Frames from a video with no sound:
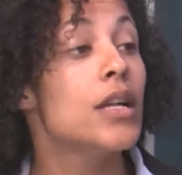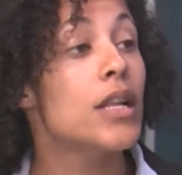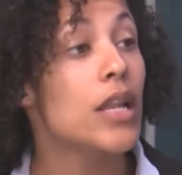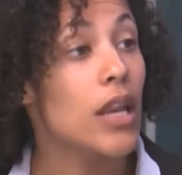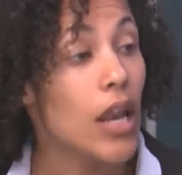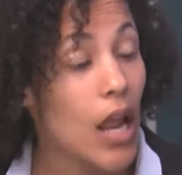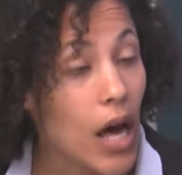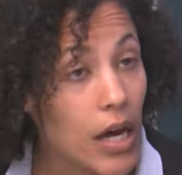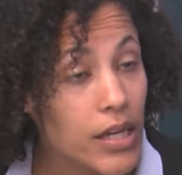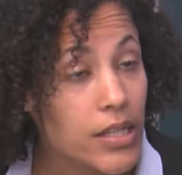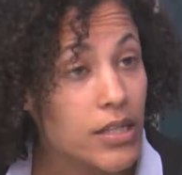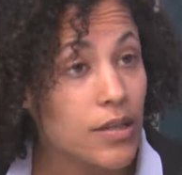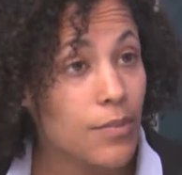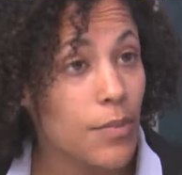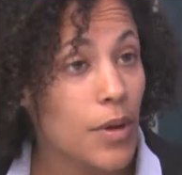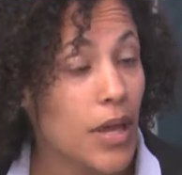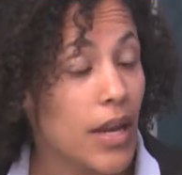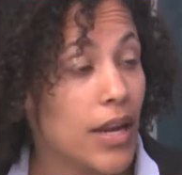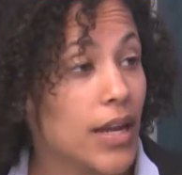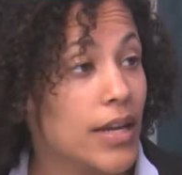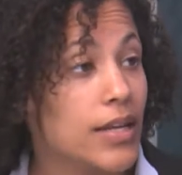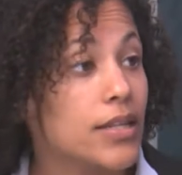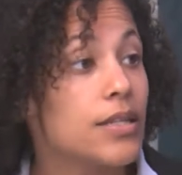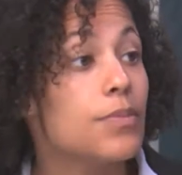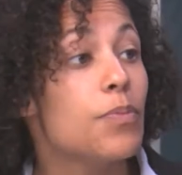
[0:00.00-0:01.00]
Last
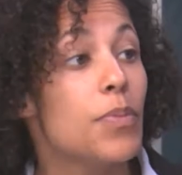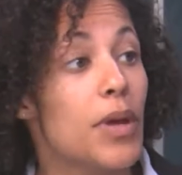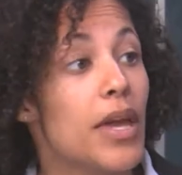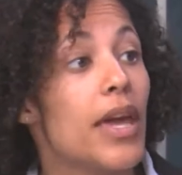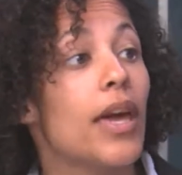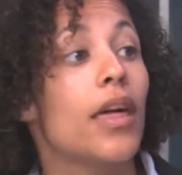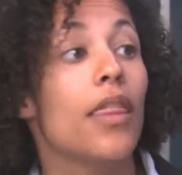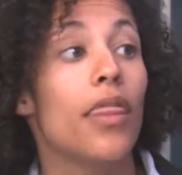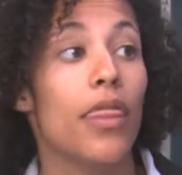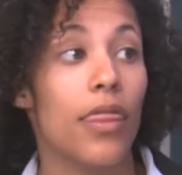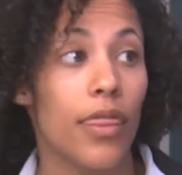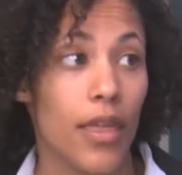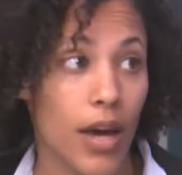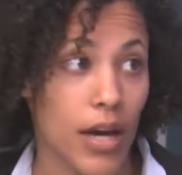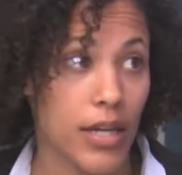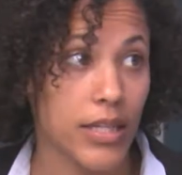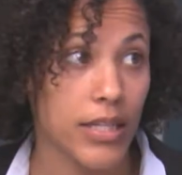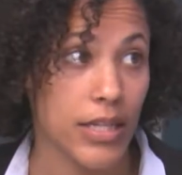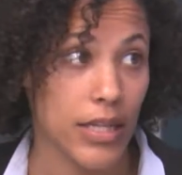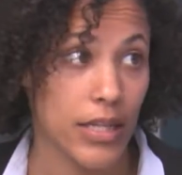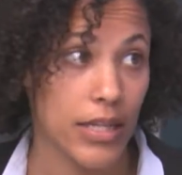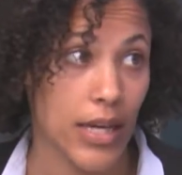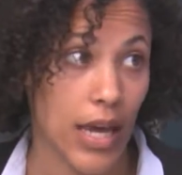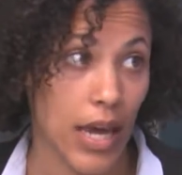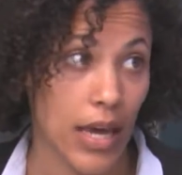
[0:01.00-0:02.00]
minute being
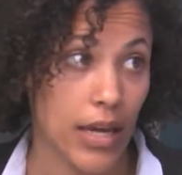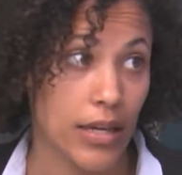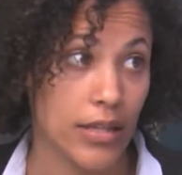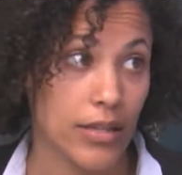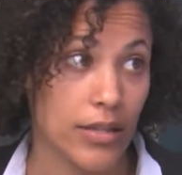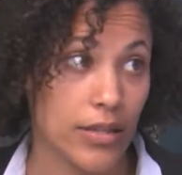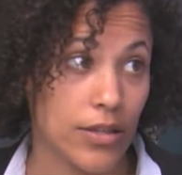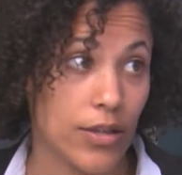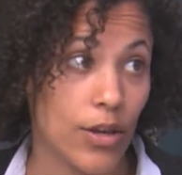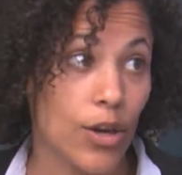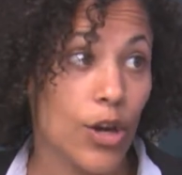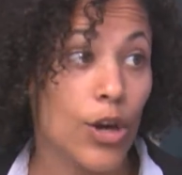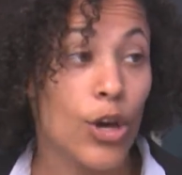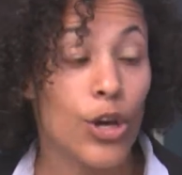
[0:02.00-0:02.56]
30 days.